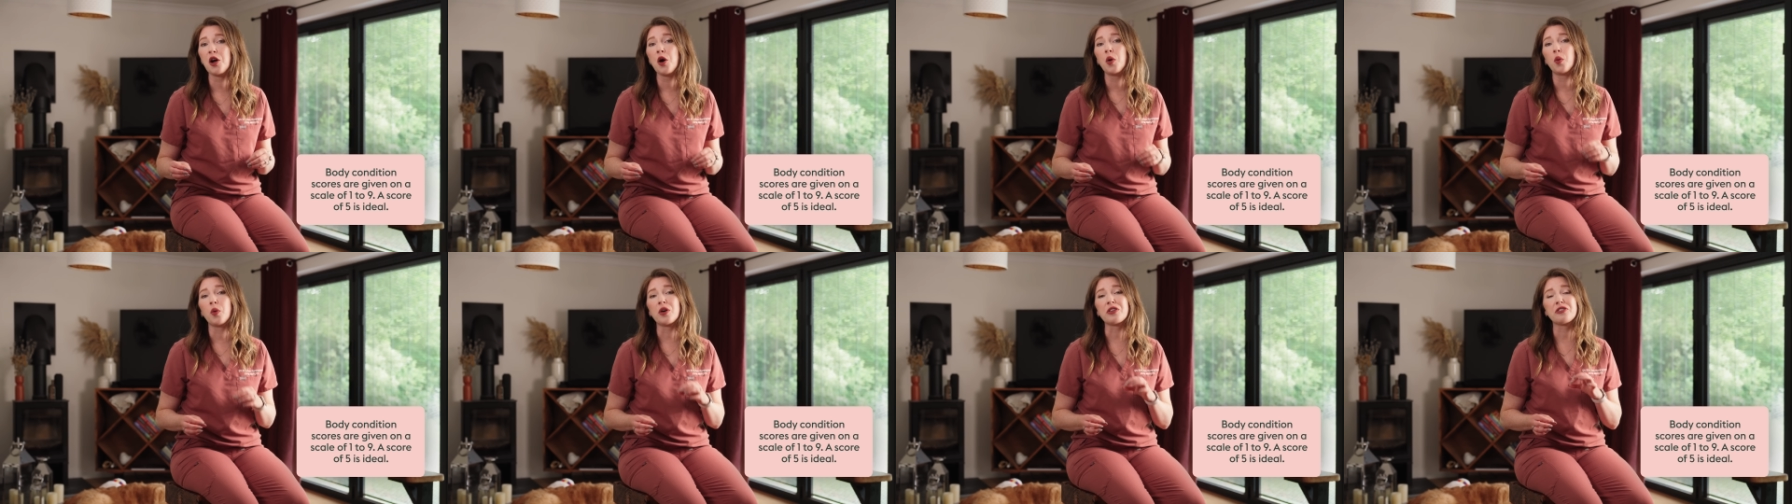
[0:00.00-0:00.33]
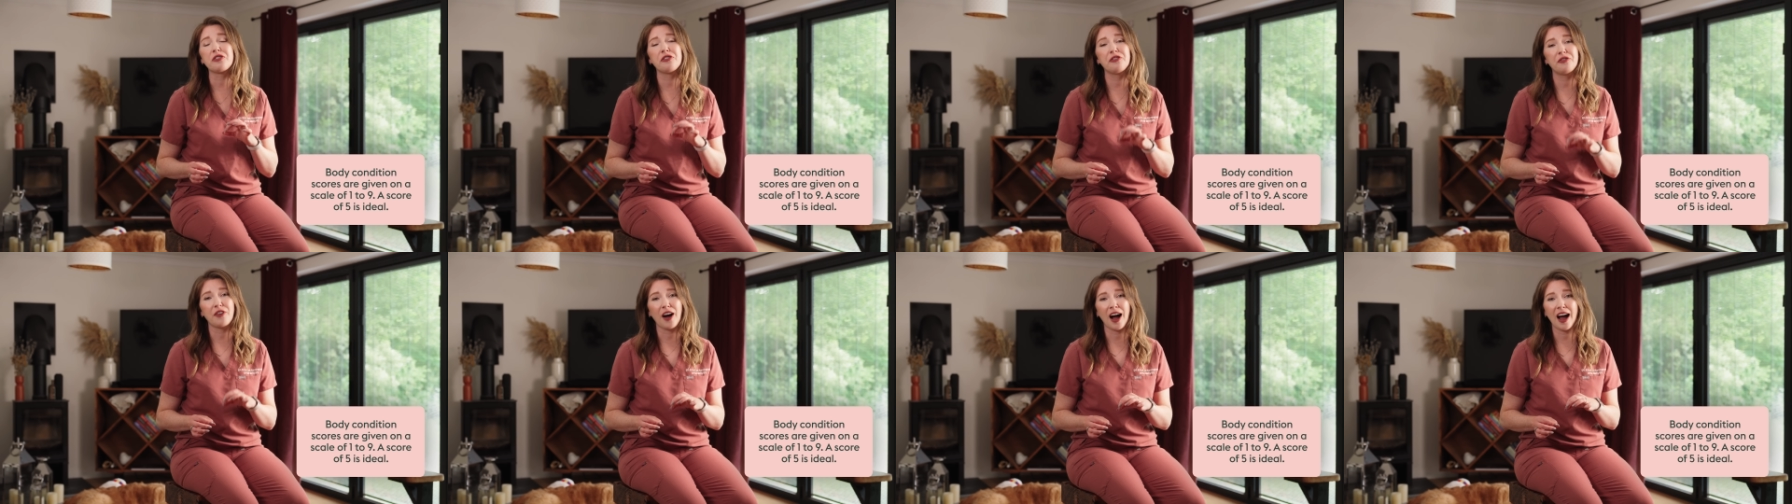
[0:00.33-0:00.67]
with
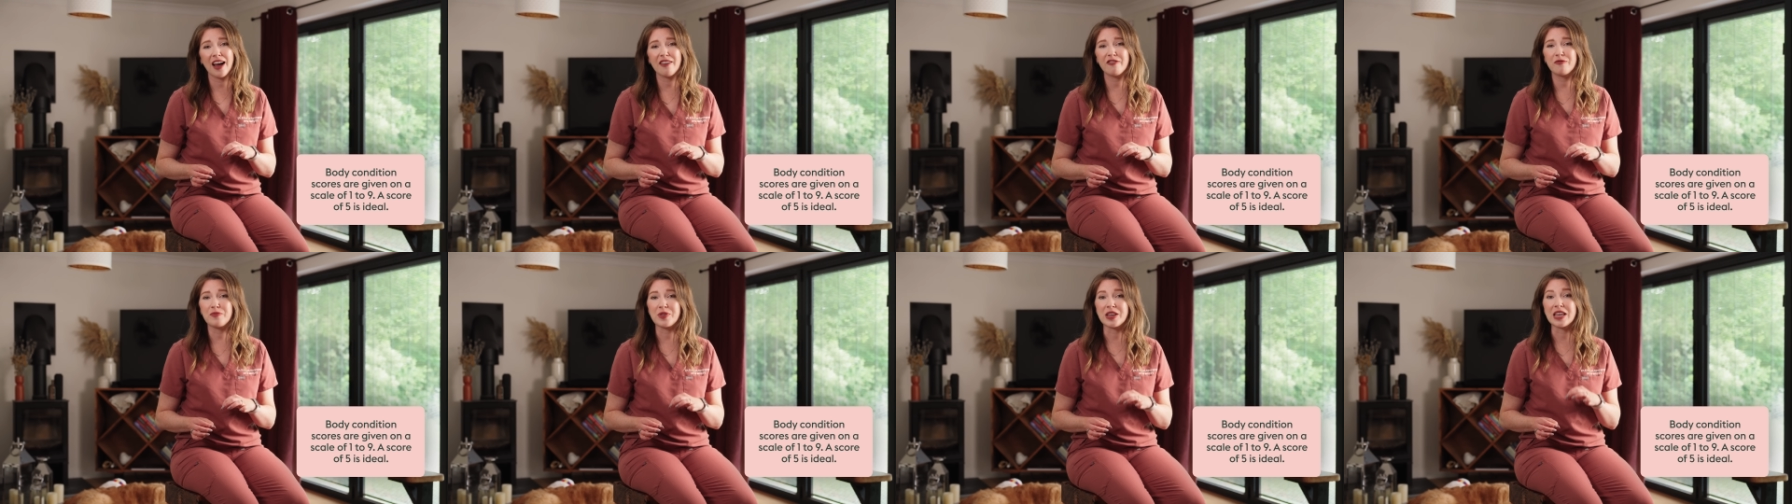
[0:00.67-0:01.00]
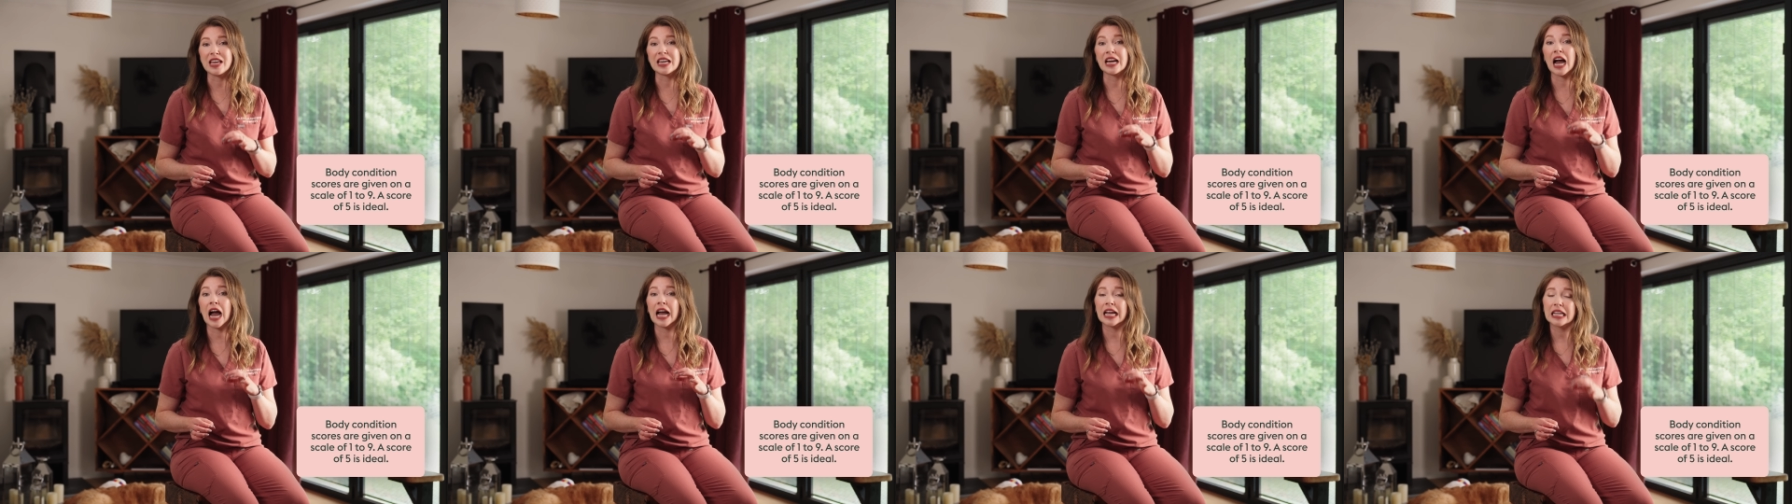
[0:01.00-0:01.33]
five
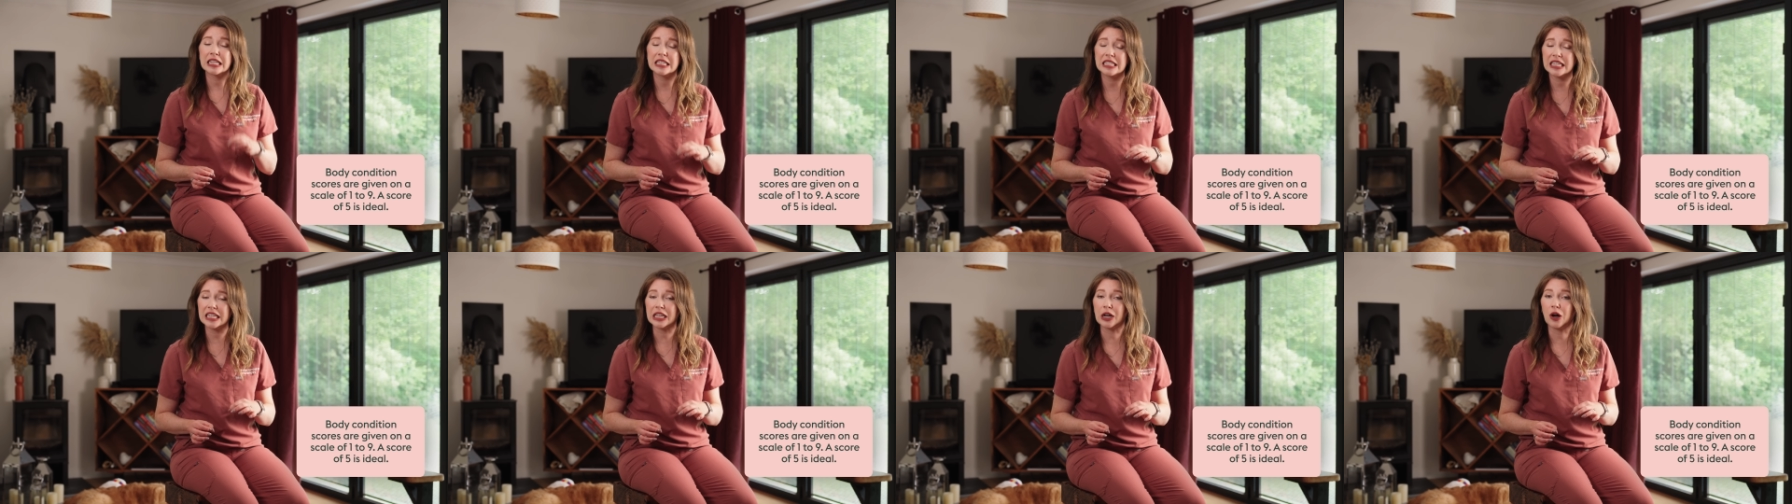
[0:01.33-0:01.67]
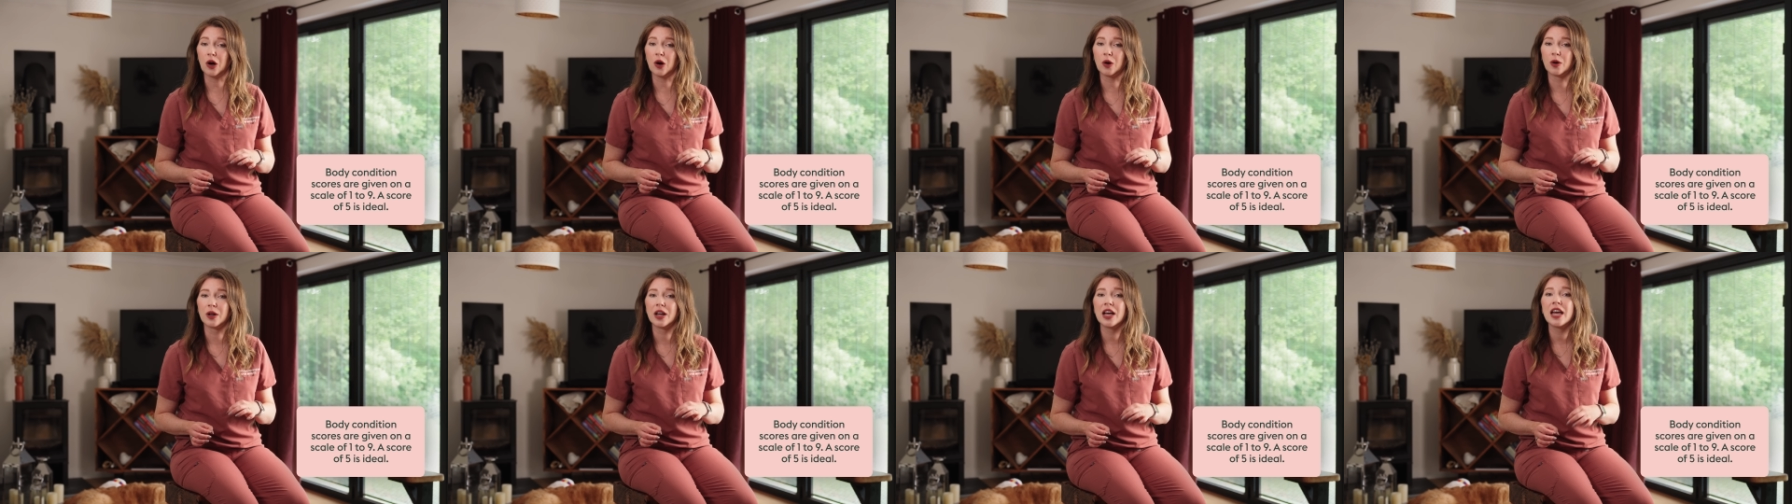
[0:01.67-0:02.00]
being
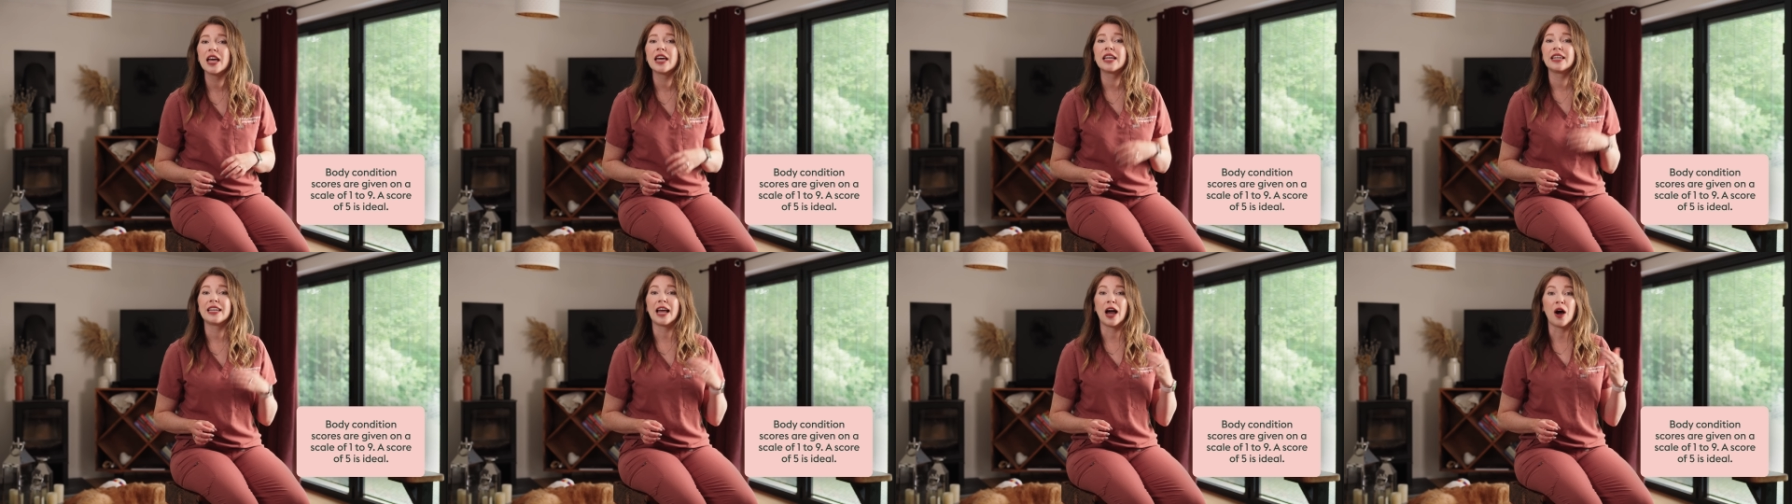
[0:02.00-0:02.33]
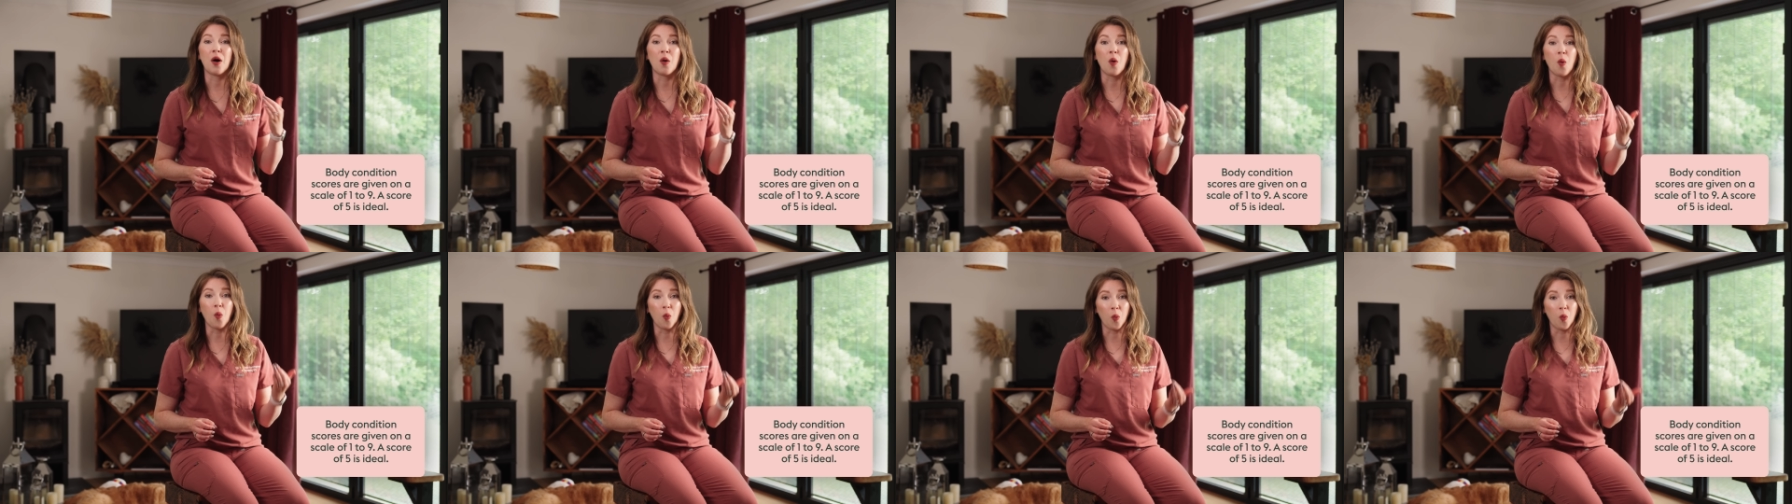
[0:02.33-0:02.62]
ideal. Now,